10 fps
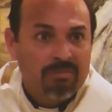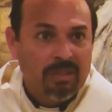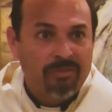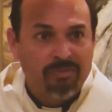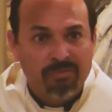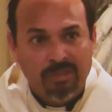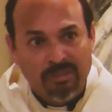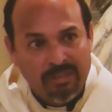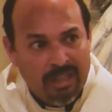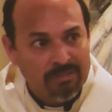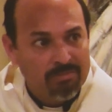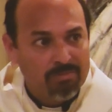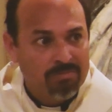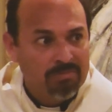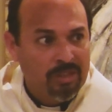if you're not,
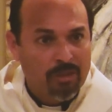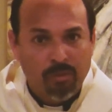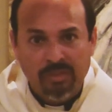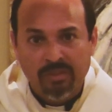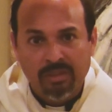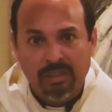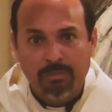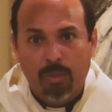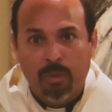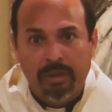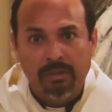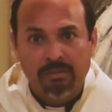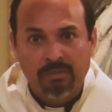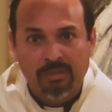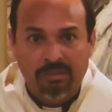recently born?
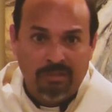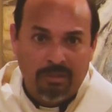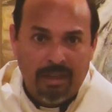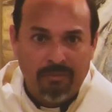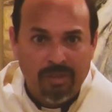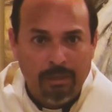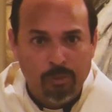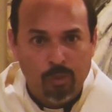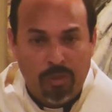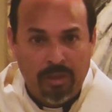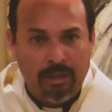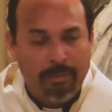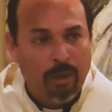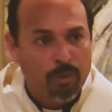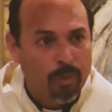You don't have time to think
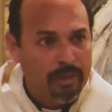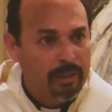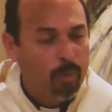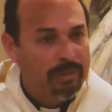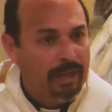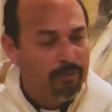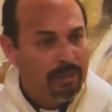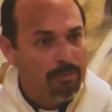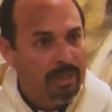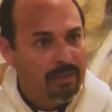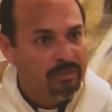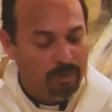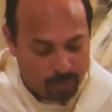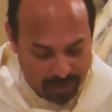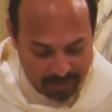about quickly what that really means
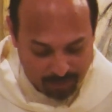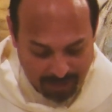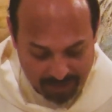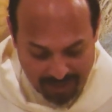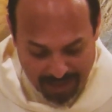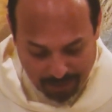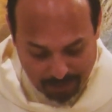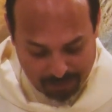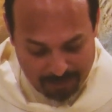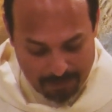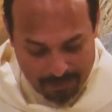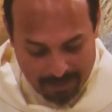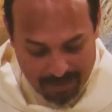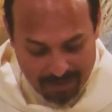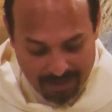and what it entails.
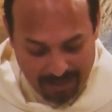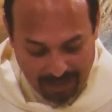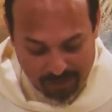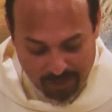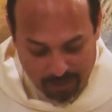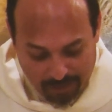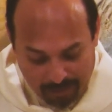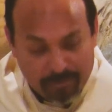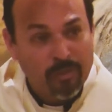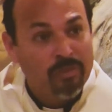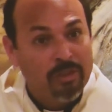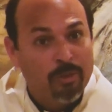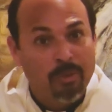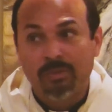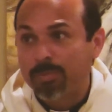And so obviously there
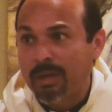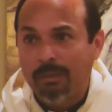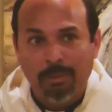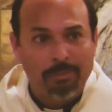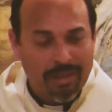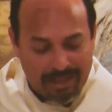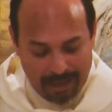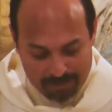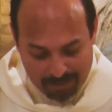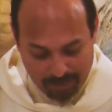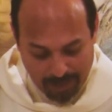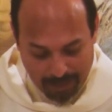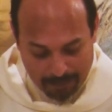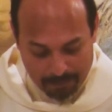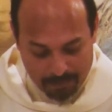was a problem that came in the beginning.